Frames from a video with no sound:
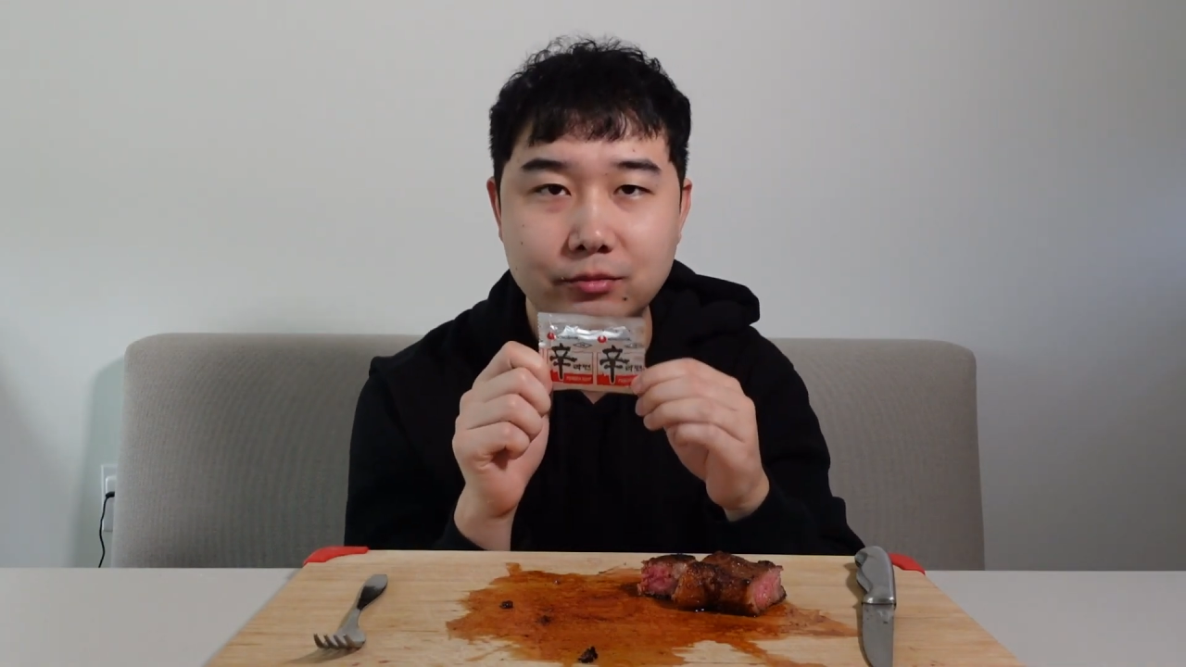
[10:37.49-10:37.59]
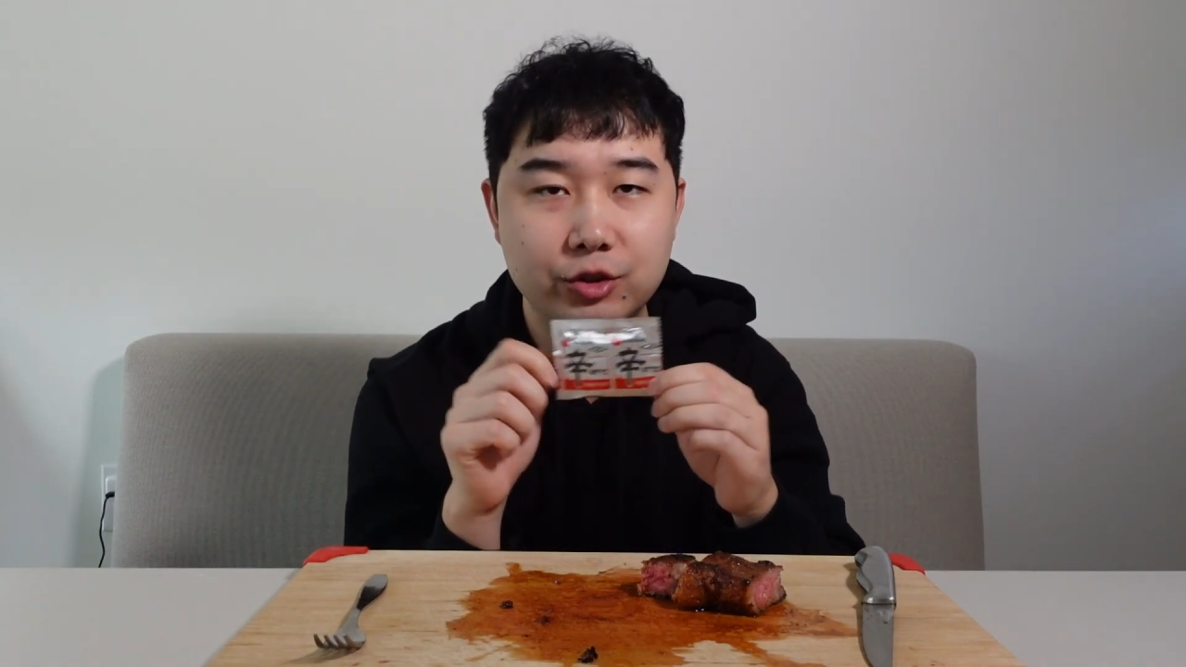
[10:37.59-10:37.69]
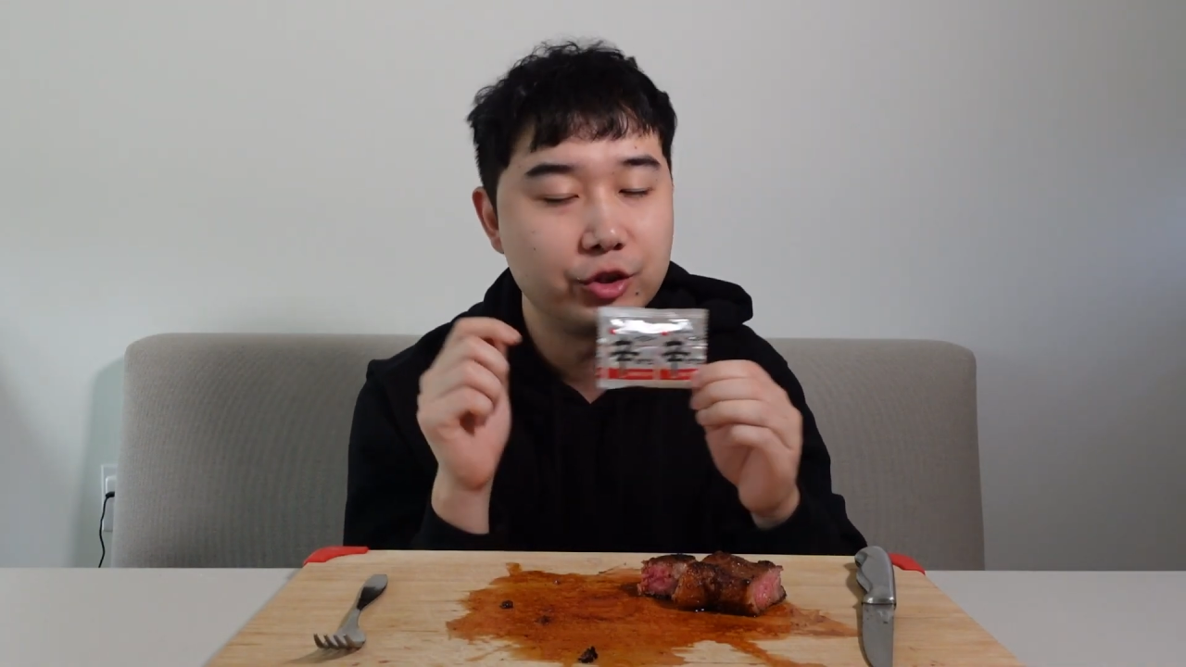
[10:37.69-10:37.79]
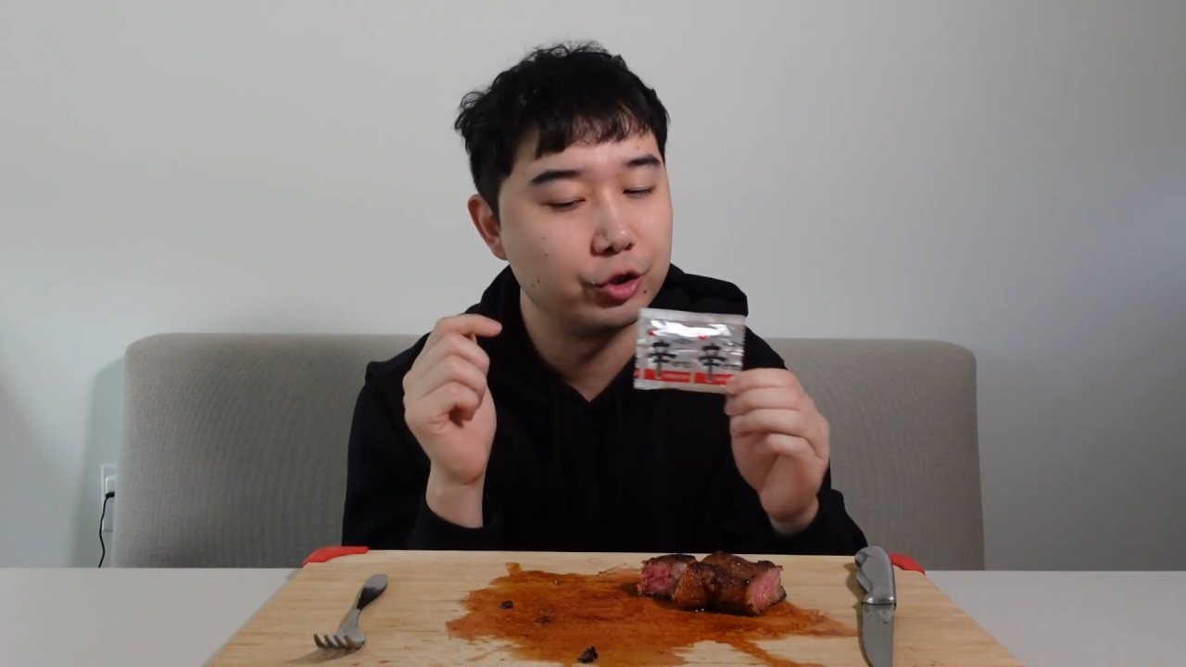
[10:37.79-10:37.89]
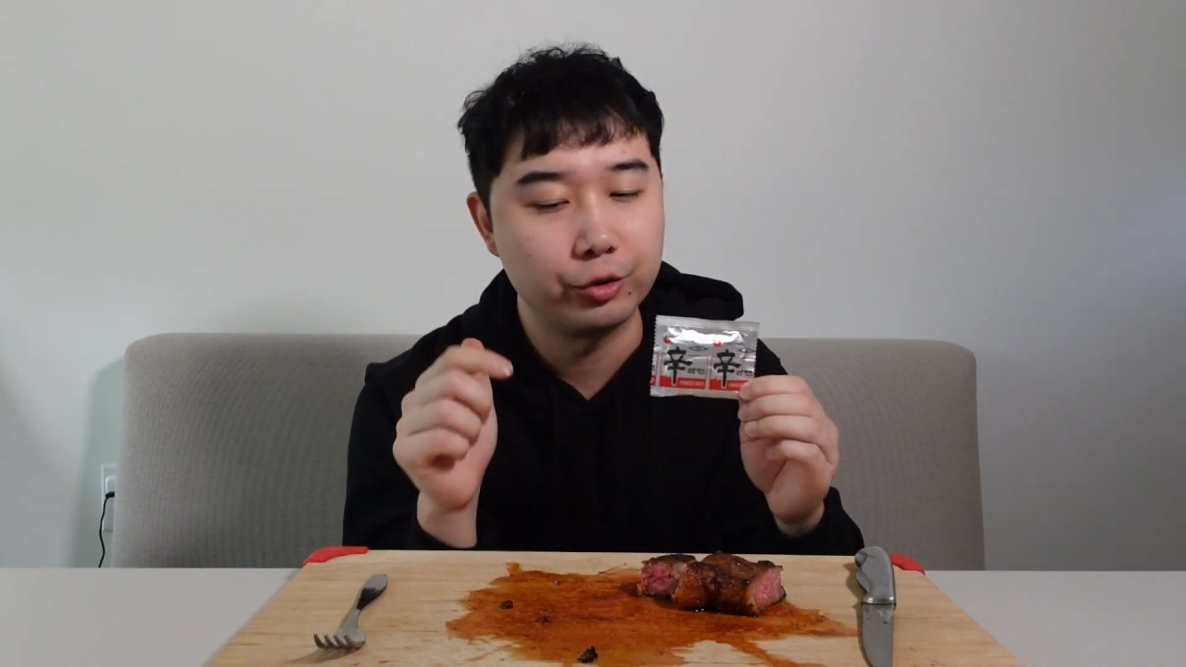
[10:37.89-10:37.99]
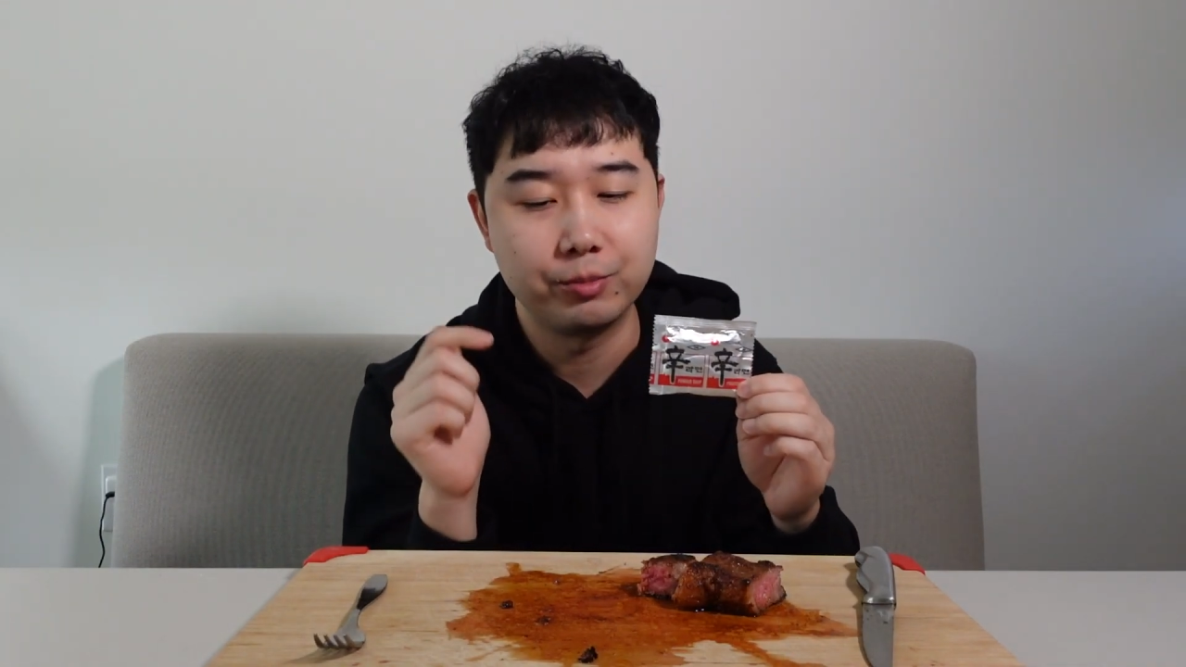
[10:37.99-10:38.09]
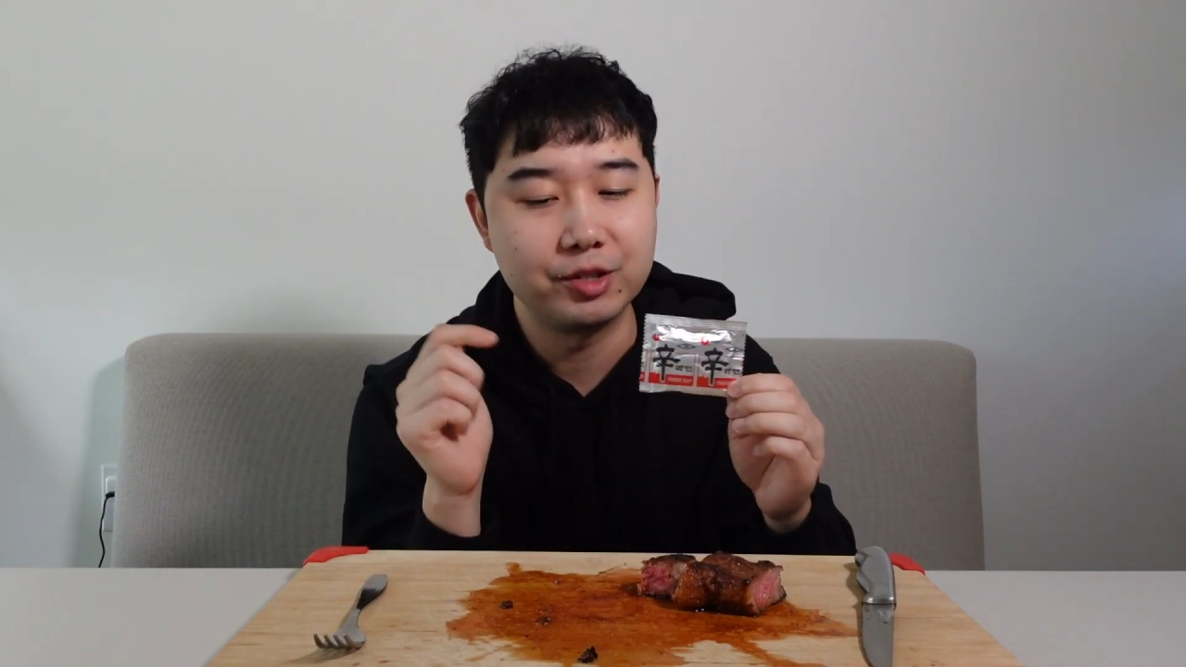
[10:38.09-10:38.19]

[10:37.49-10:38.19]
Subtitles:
just show them